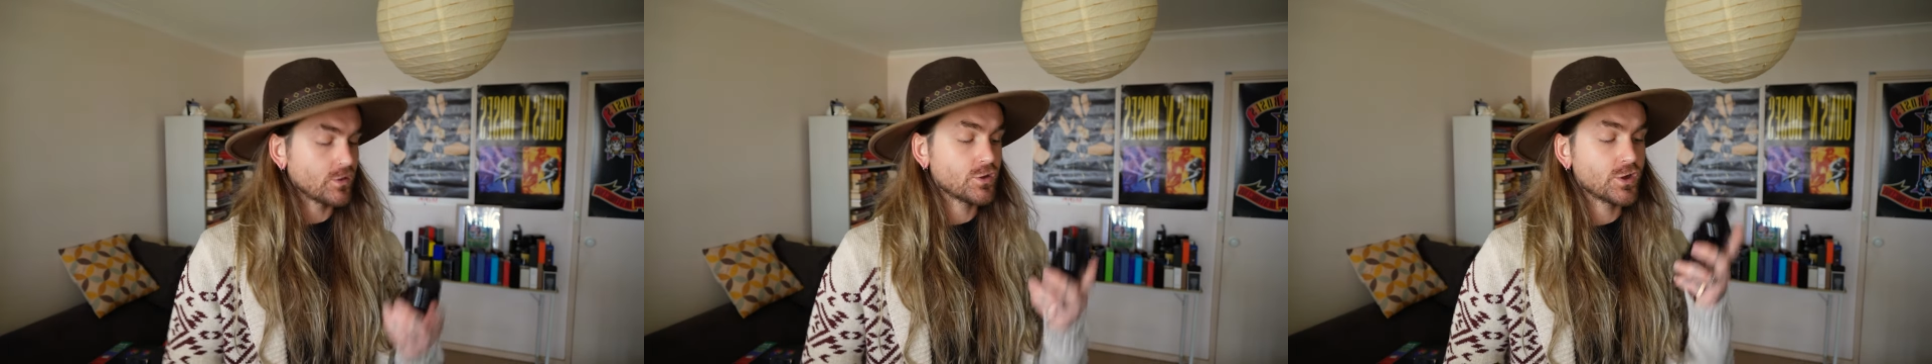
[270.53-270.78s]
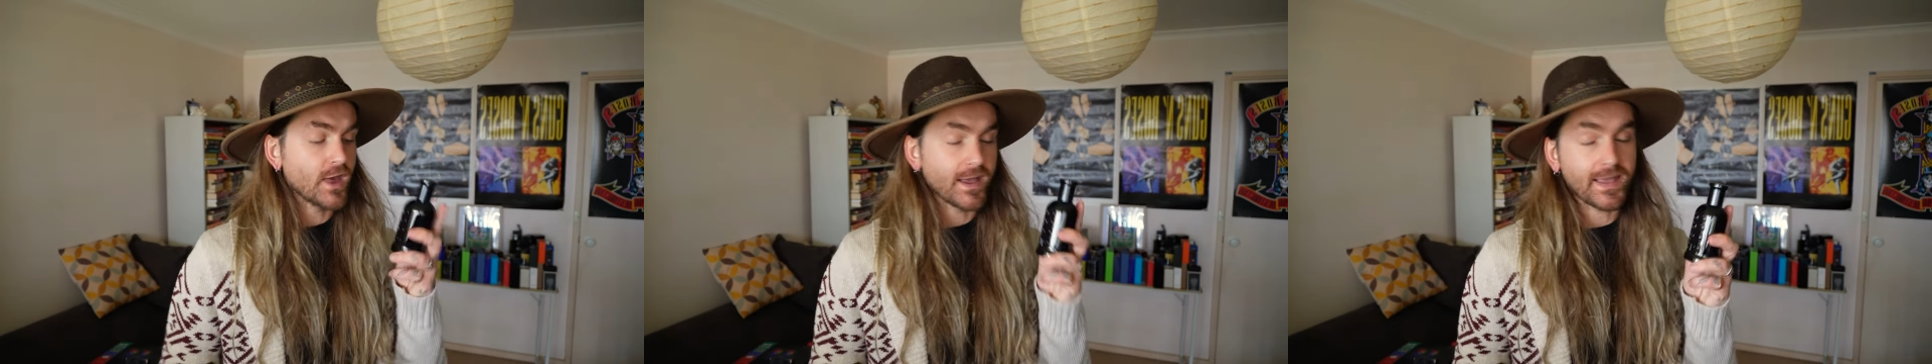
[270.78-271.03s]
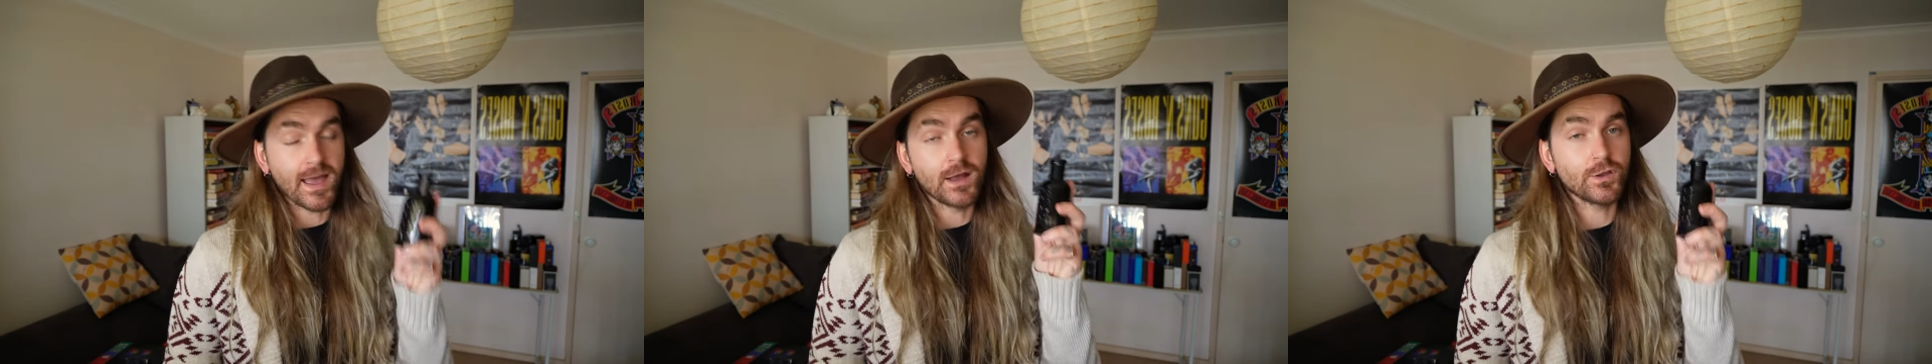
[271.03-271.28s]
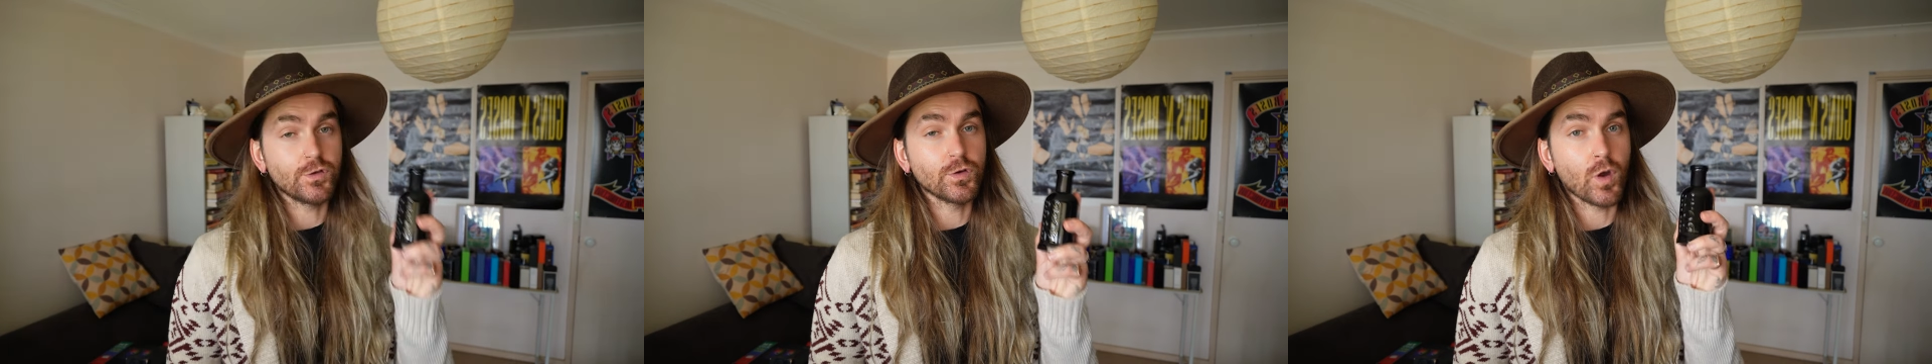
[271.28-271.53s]
check
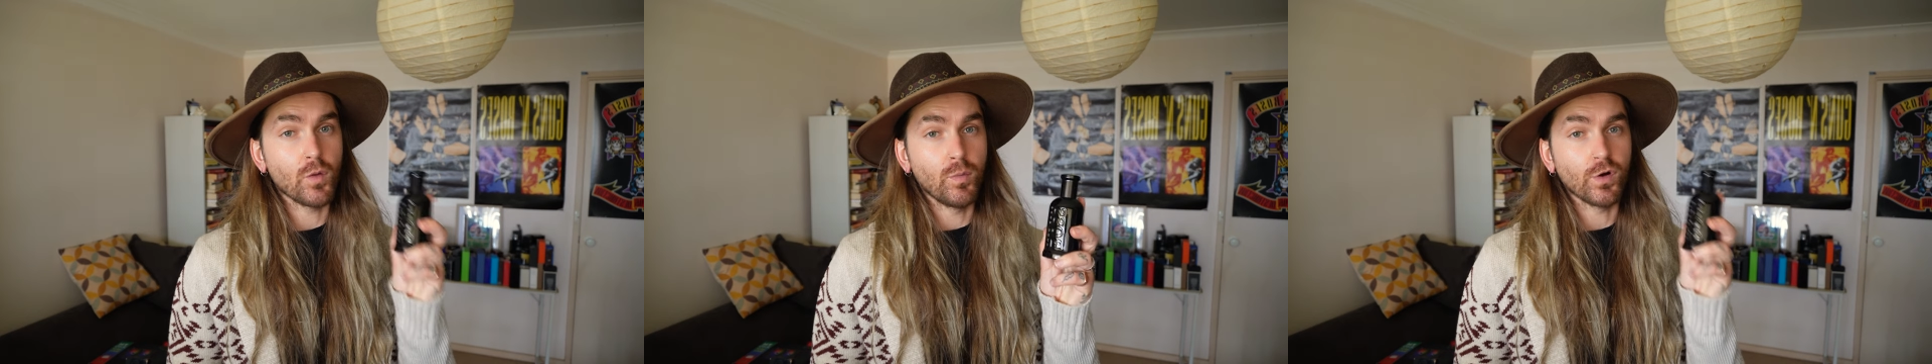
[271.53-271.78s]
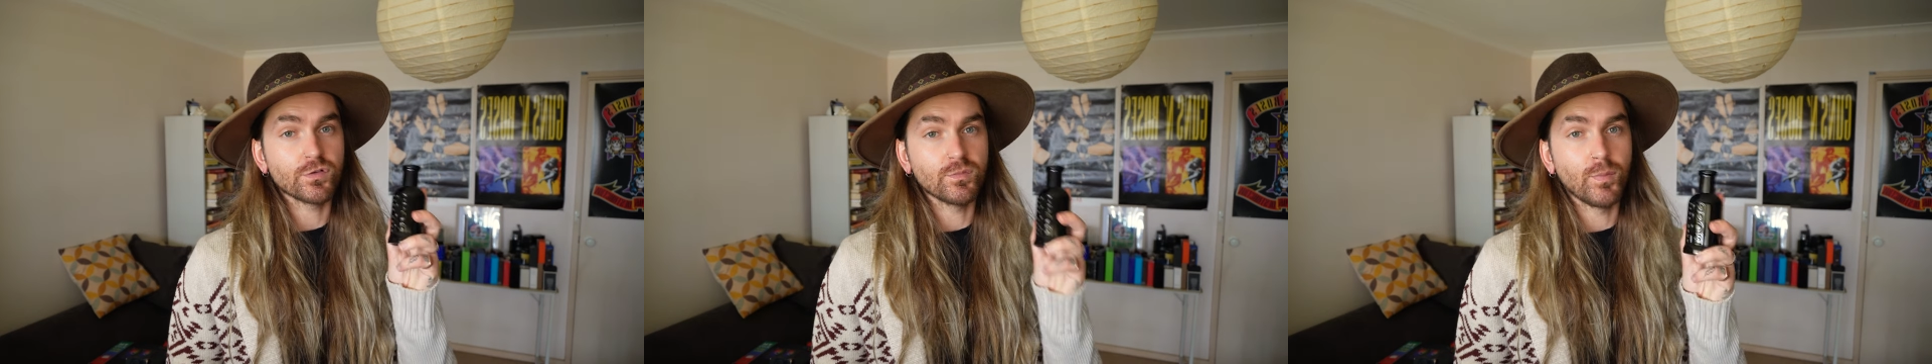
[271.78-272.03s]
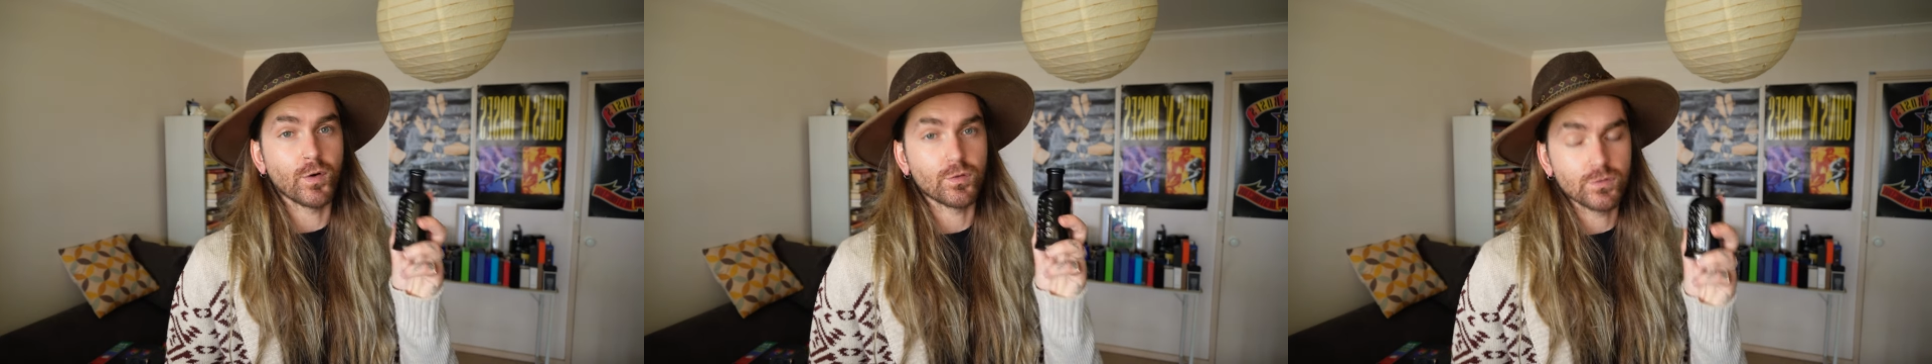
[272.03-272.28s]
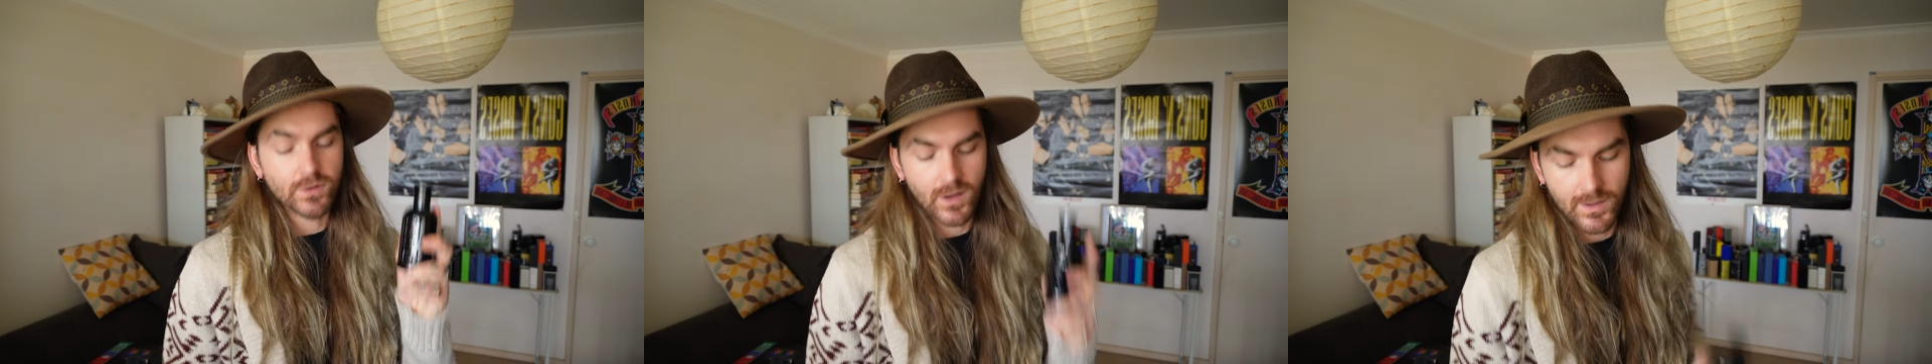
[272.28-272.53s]
out Hugo Boss
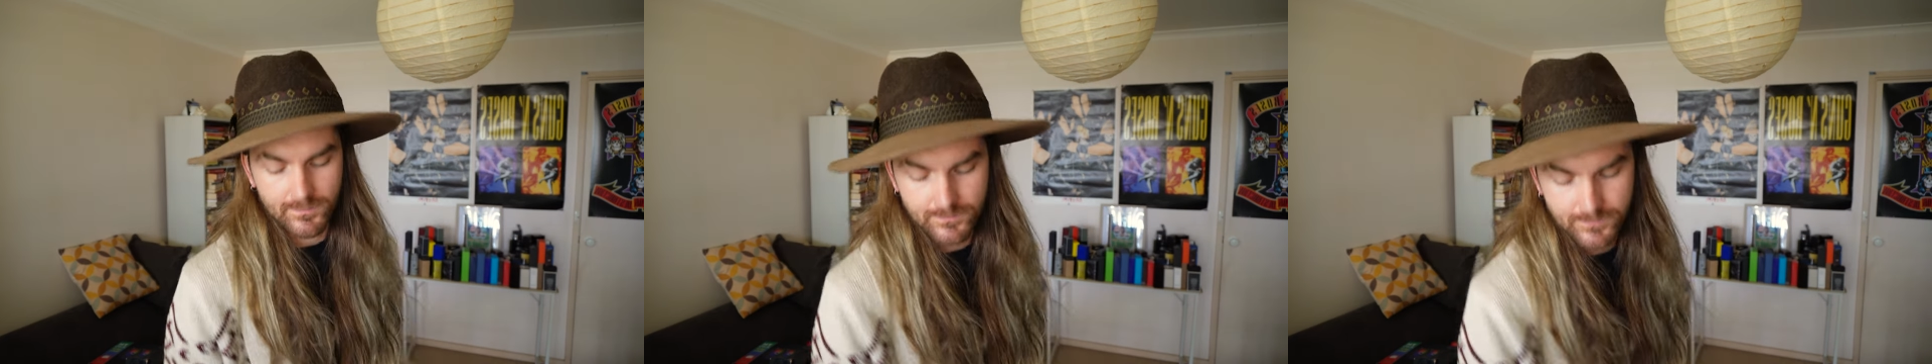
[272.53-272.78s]
Bottled Night.